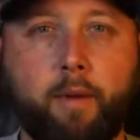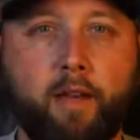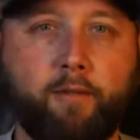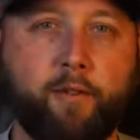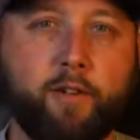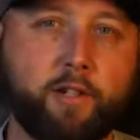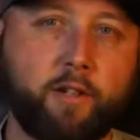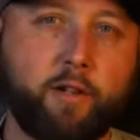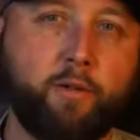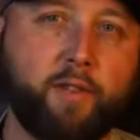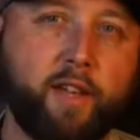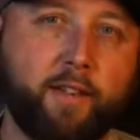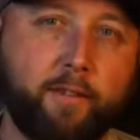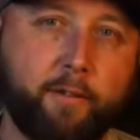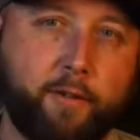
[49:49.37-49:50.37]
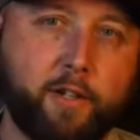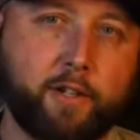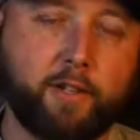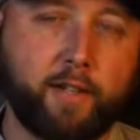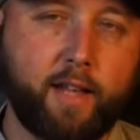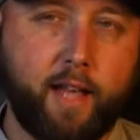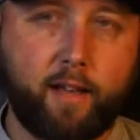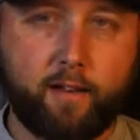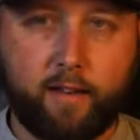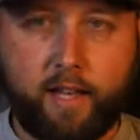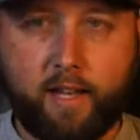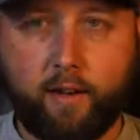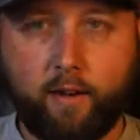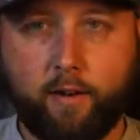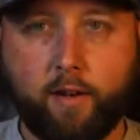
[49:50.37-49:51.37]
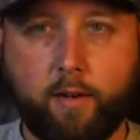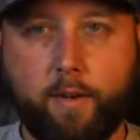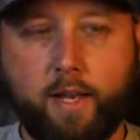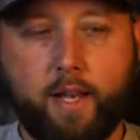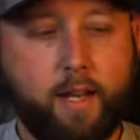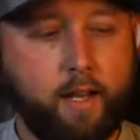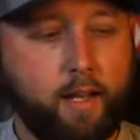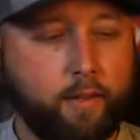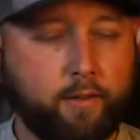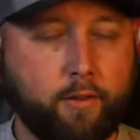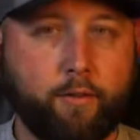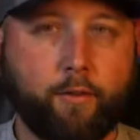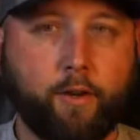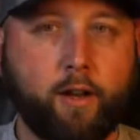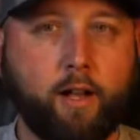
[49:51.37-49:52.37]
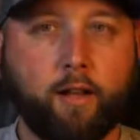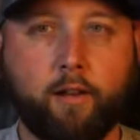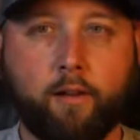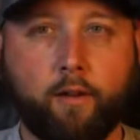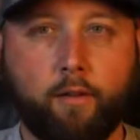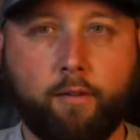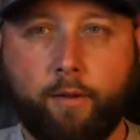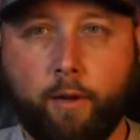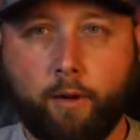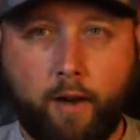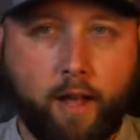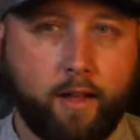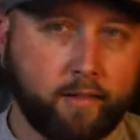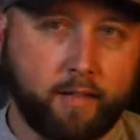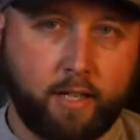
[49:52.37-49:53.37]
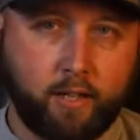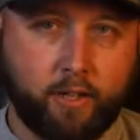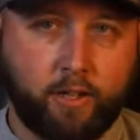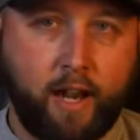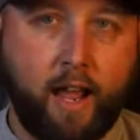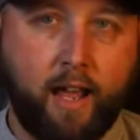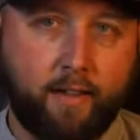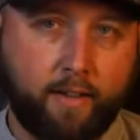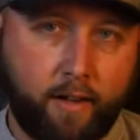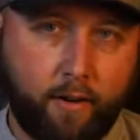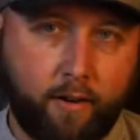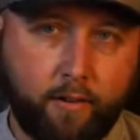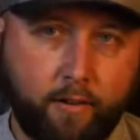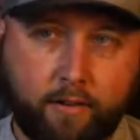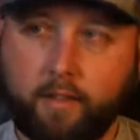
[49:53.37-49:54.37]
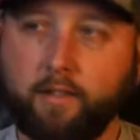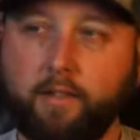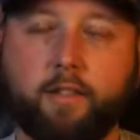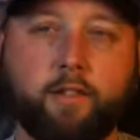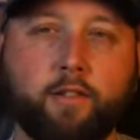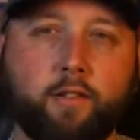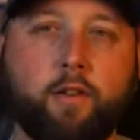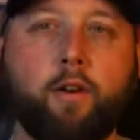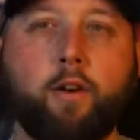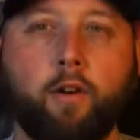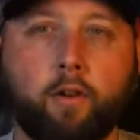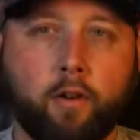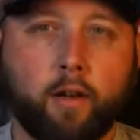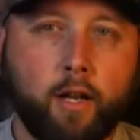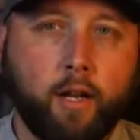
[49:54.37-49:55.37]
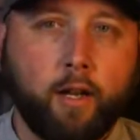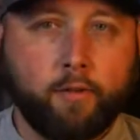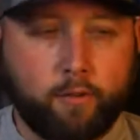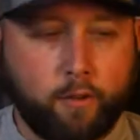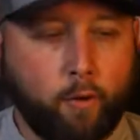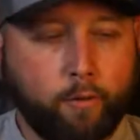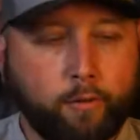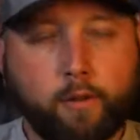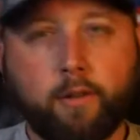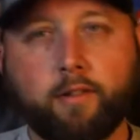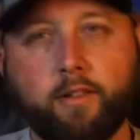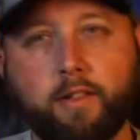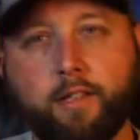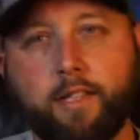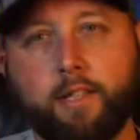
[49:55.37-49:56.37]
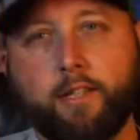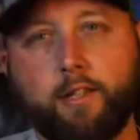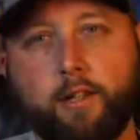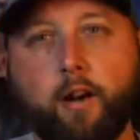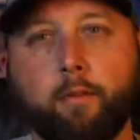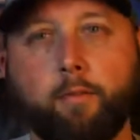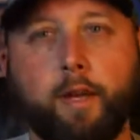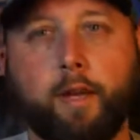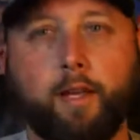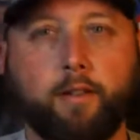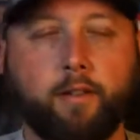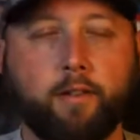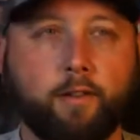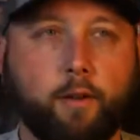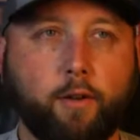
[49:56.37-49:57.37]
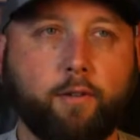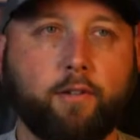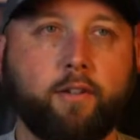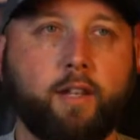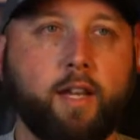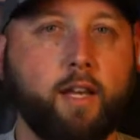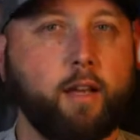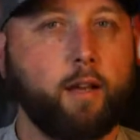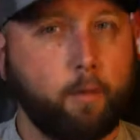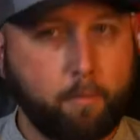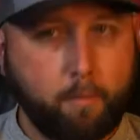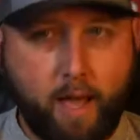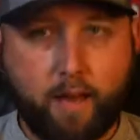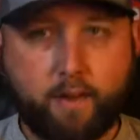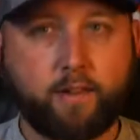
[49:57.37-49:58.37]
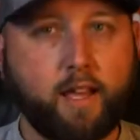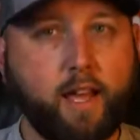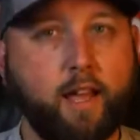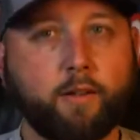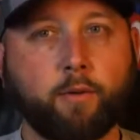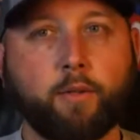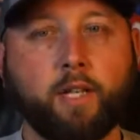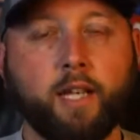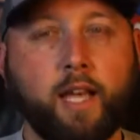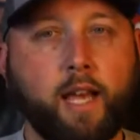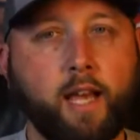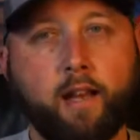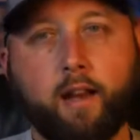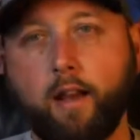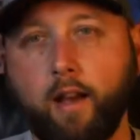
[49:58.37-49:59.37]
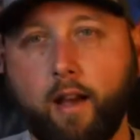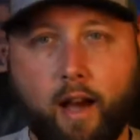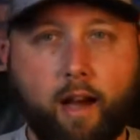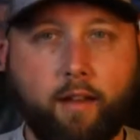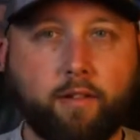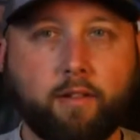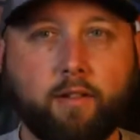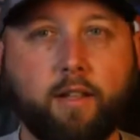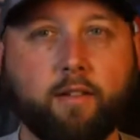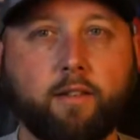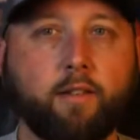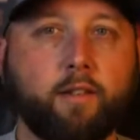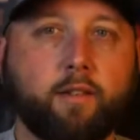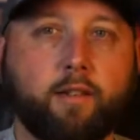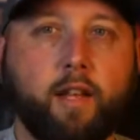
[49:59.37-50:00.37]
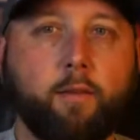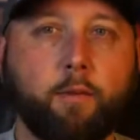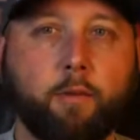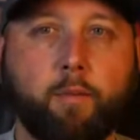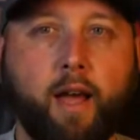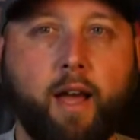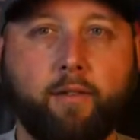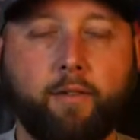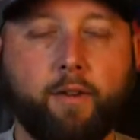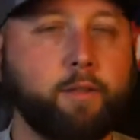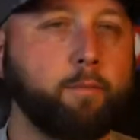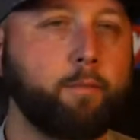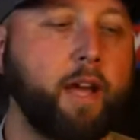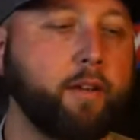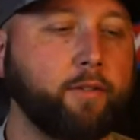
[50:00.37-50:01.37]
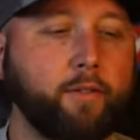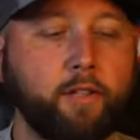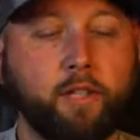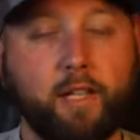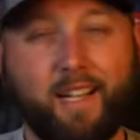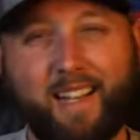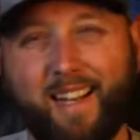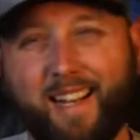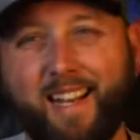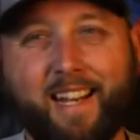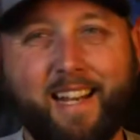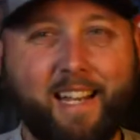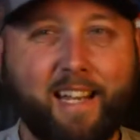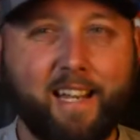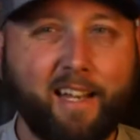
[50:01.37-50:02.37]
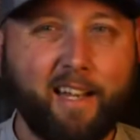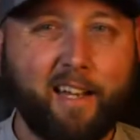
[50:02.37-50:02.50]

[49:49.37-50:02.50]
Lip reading: bait fish you think the fish in that lake are going to be eating. So if you're not seeing shad that are 6 inches long, don't throw a 6-inch jerkbait. It just goes to say match the hatch when you can. Obviously, that's just the same as bass fishing in any